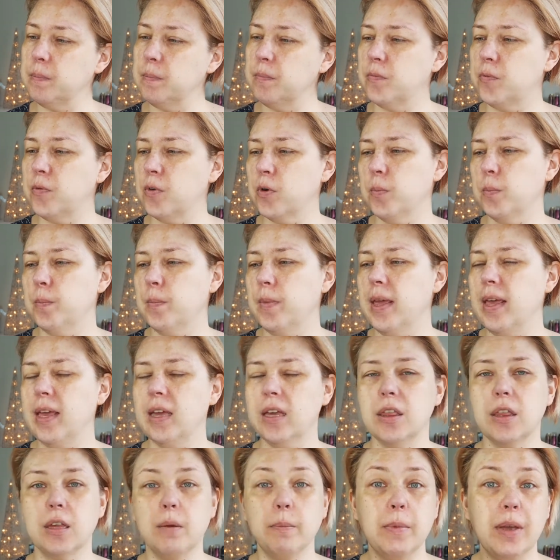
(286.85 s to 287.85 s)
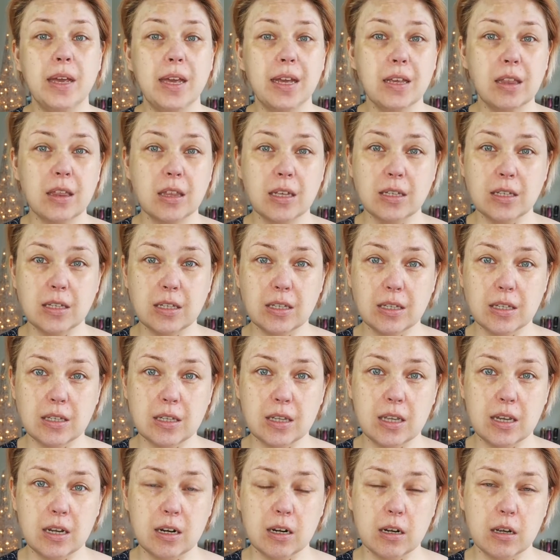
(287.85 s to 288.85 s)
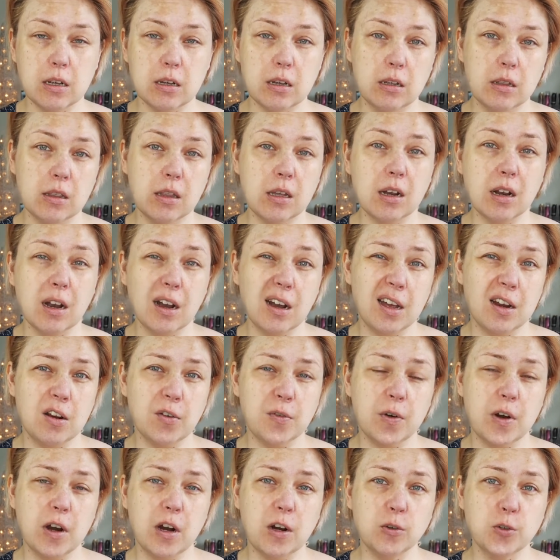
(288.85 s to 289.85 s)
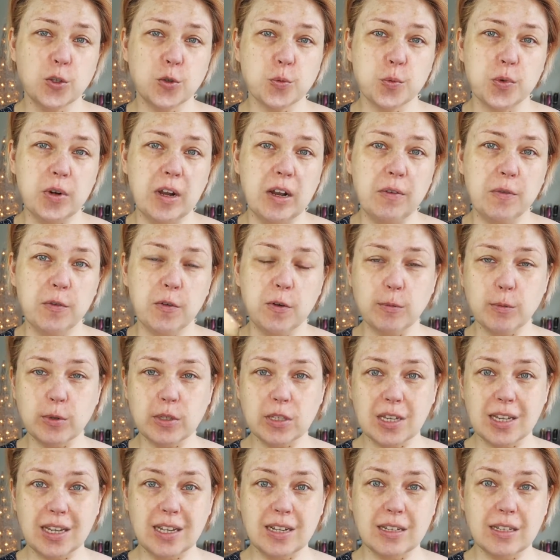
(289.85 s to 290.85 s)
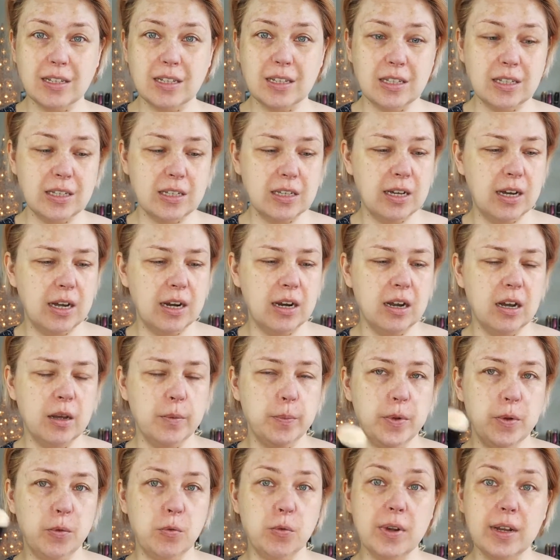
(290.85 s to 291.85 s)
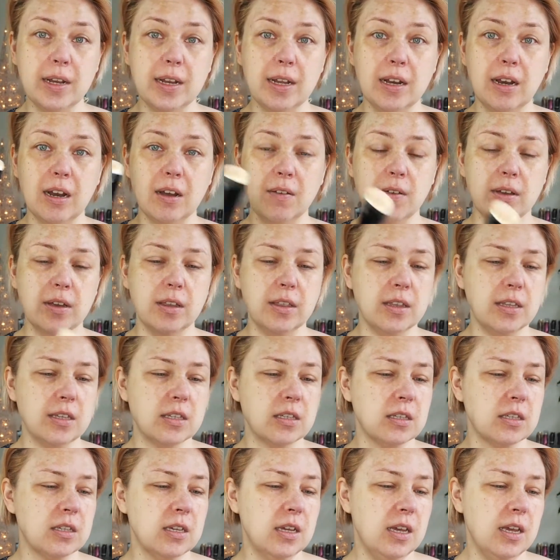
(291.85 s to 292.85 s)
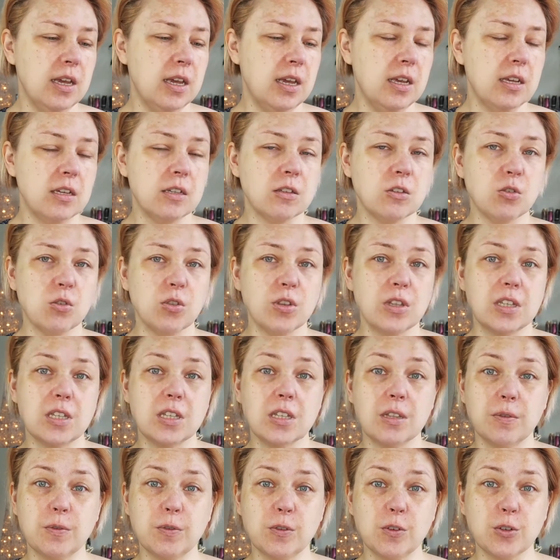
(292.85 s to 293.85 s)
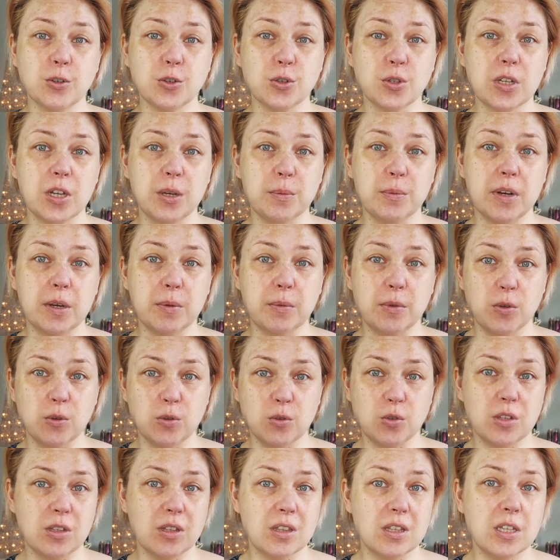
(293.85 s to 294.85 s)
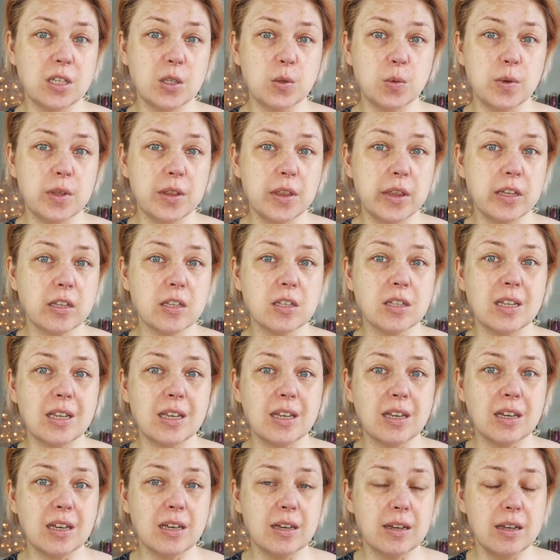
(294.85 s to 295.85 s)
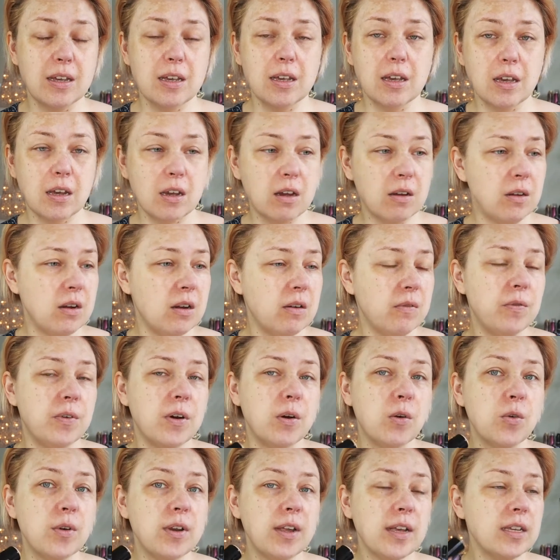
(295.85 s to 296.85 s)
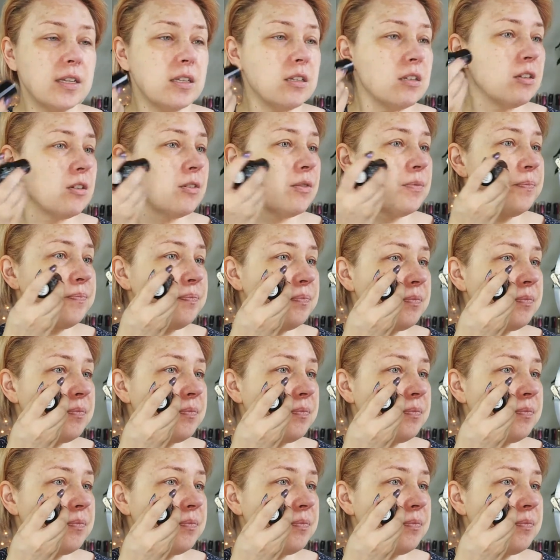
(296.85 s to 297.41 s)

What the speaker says: from Make the Make. This is the kind of house brand from Skin City, and I've been really loving this. So this is the first time I'm using this with a stick foundation.